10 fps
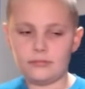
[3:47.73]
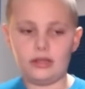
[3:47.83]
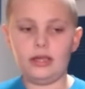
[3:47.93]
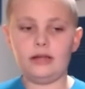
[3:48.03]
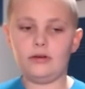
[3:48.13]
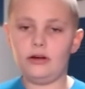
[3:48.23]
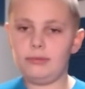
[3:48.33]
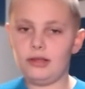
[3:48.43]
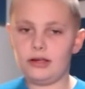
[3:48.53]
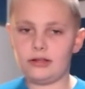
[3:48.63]
In
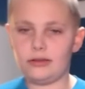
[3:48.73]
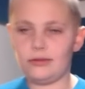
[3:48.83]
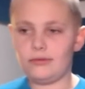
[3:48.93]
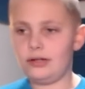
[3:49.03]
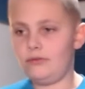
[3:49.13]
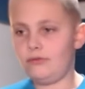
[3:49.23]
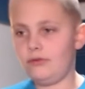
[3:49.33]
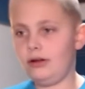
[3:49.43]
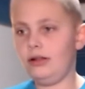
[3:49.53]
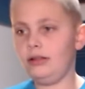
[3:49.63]
Roblox, when you
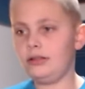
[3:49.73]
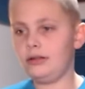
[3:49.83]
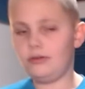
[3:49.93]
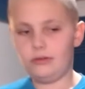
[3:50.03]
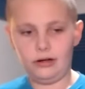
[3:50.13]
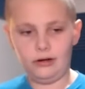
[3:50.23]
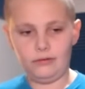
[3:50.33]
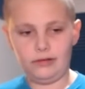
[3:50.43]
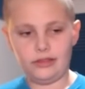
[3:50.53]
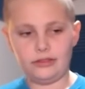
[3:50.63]
fall, you don't
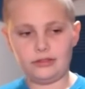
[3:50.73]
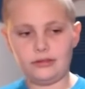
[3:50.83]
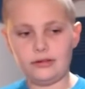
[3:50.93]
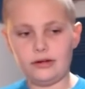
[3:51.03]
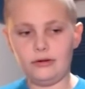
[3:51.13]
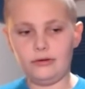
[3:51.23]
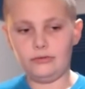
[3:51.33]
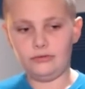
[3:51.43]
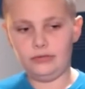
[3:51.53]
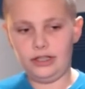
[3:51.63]
always
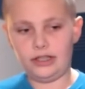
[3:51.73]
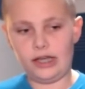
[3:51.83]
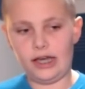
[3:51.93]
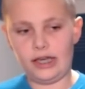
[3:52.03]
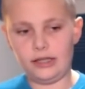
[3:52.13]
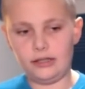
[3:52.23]
oof and die.